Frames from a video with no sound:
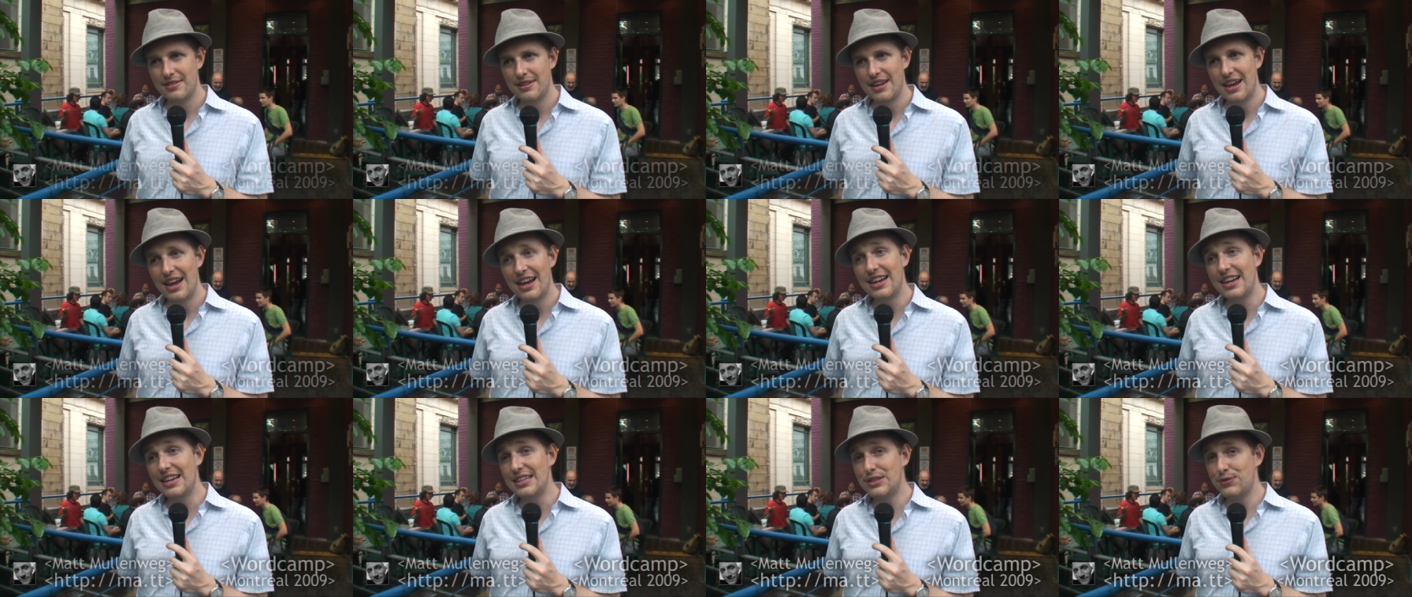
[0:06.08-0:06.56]

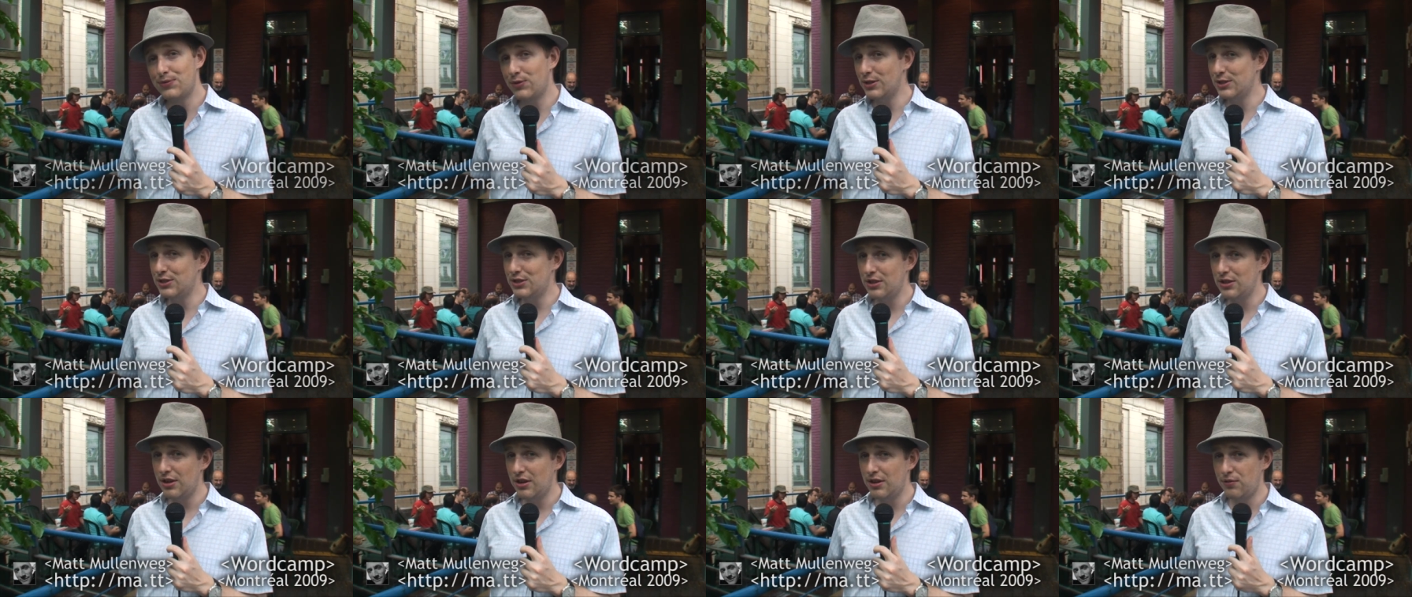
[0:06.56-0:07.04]
I guess, first
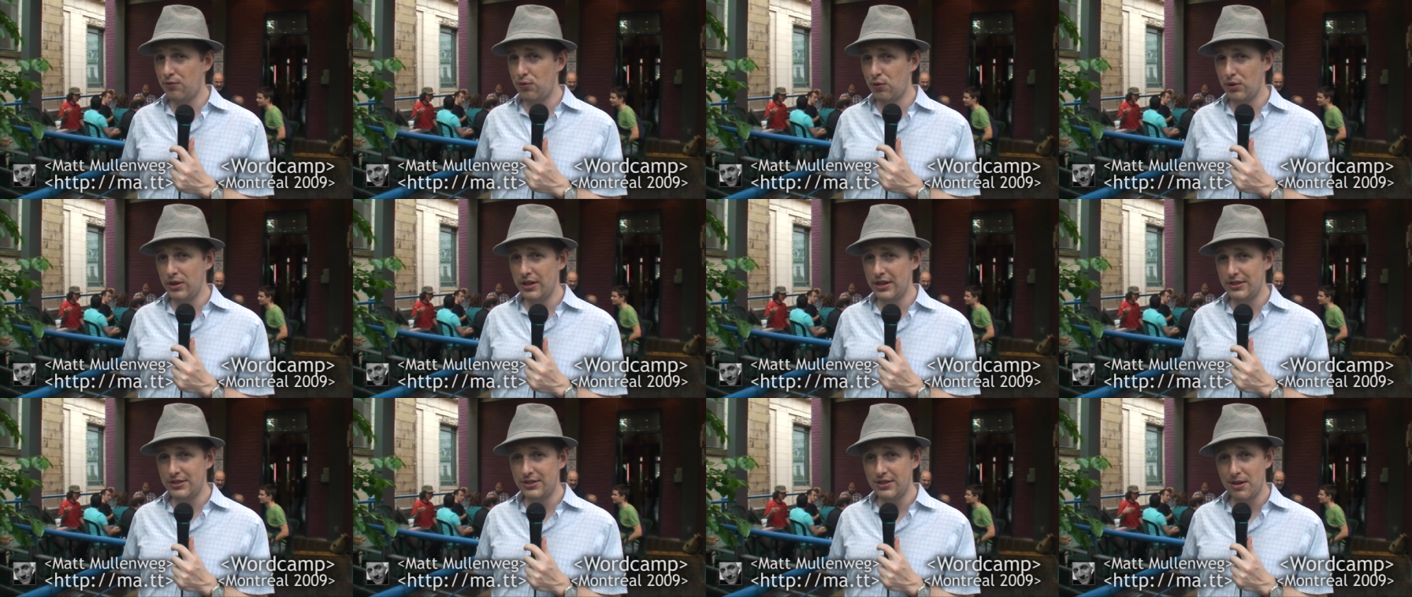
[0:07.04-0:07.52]
started four
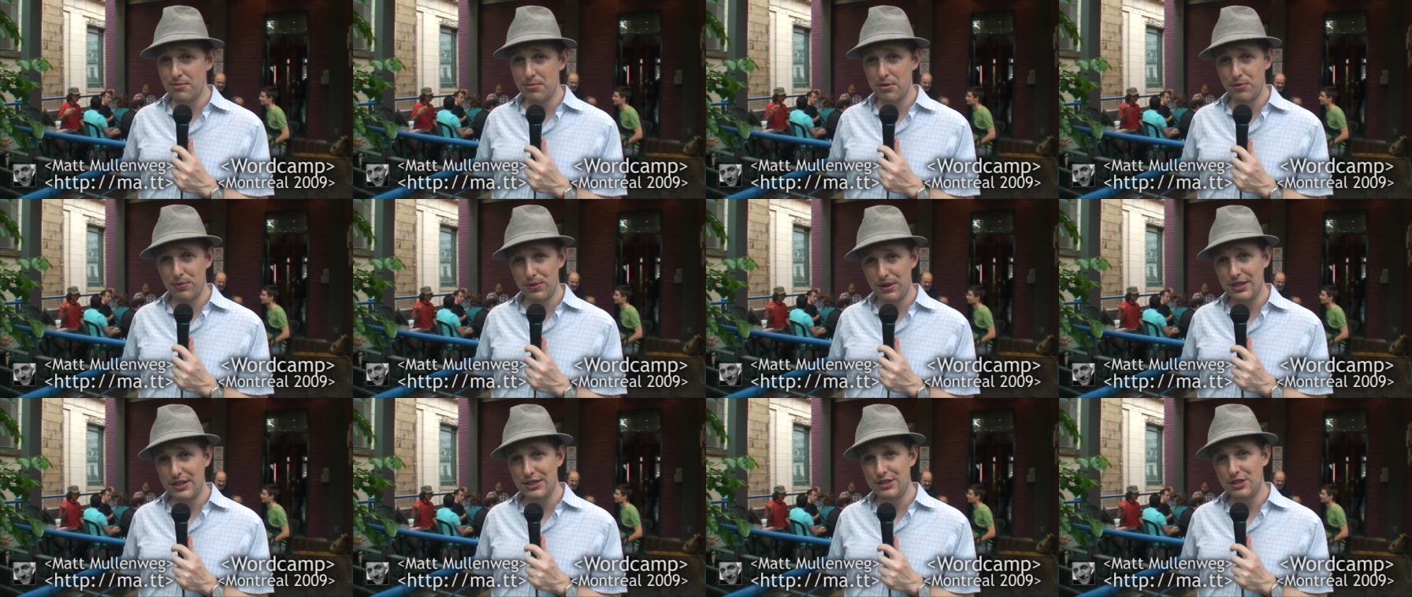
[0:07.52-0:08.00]
years ago, but
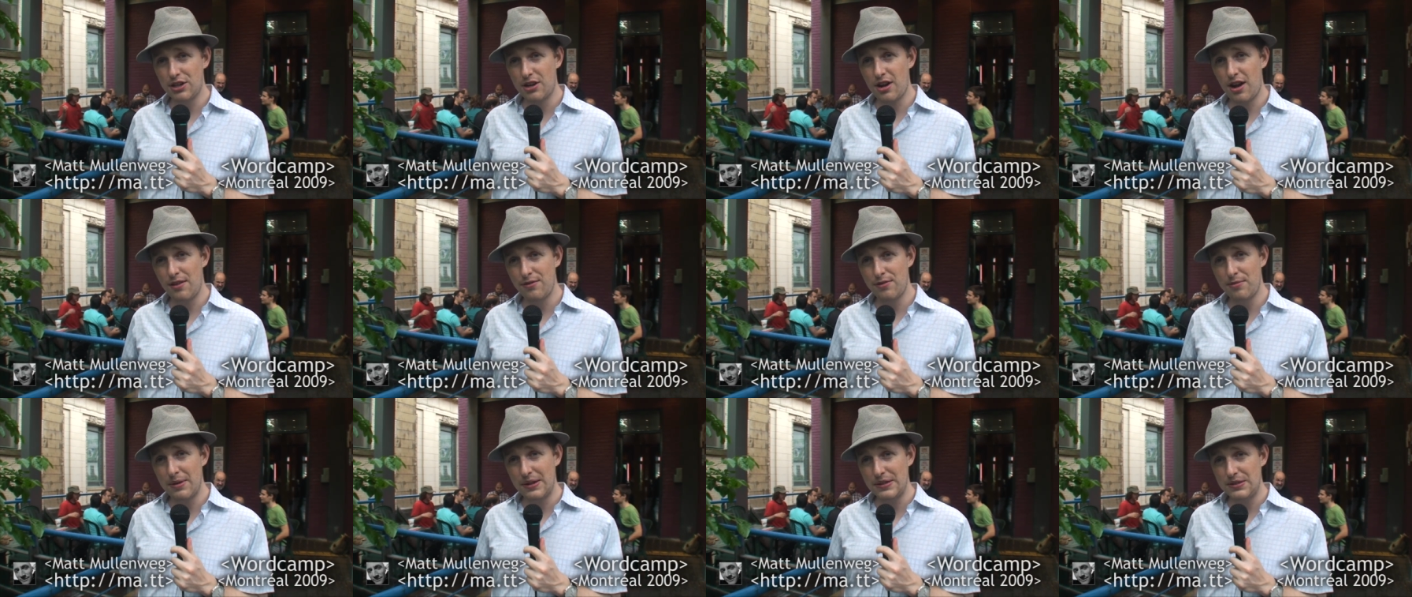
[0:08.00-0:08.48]
really took
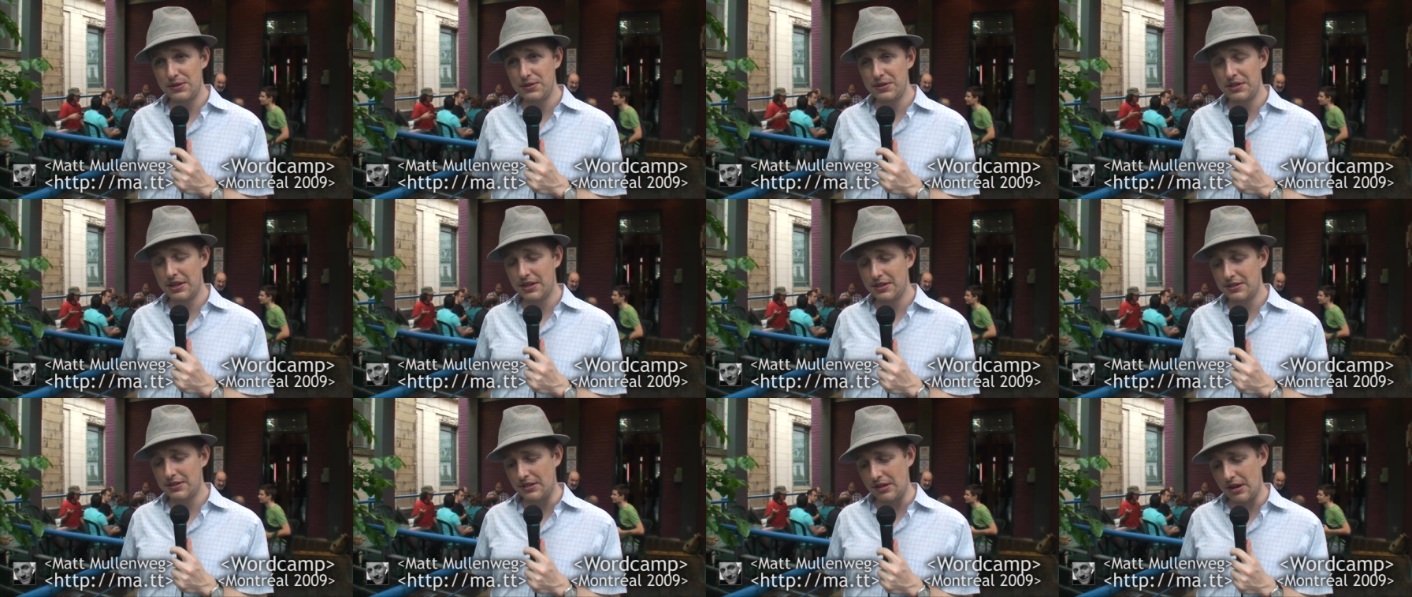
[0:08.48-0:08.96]
off about two
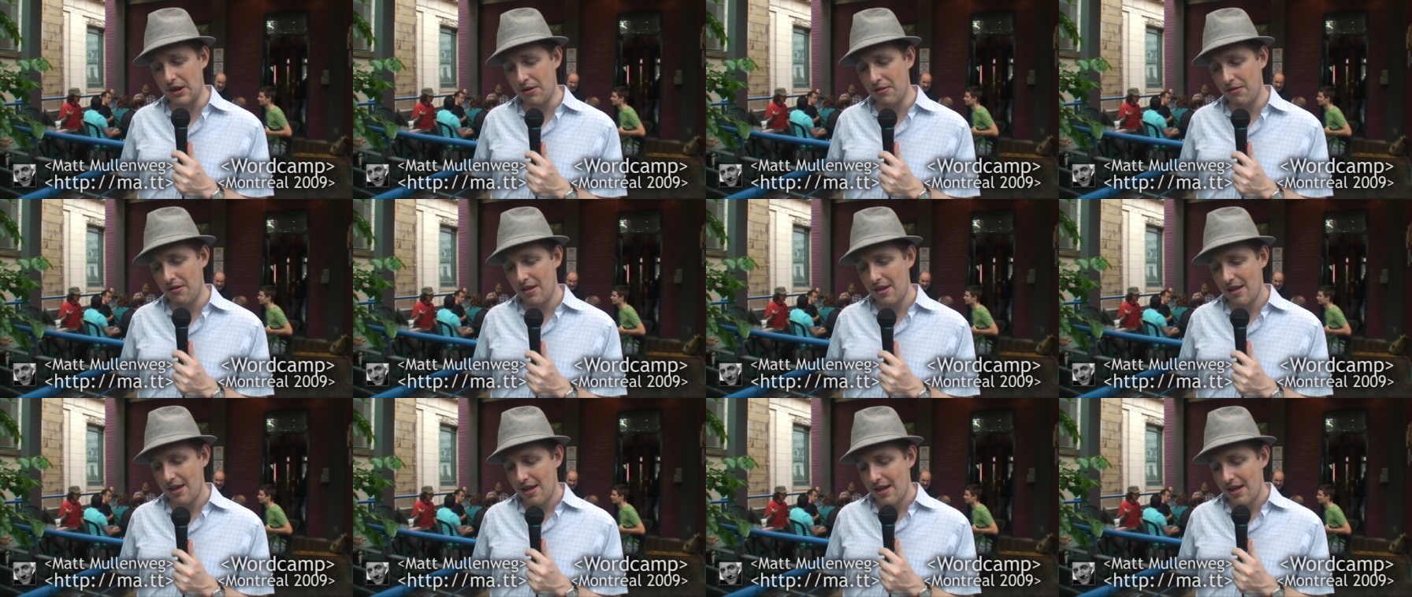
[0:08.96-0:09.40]
years ago.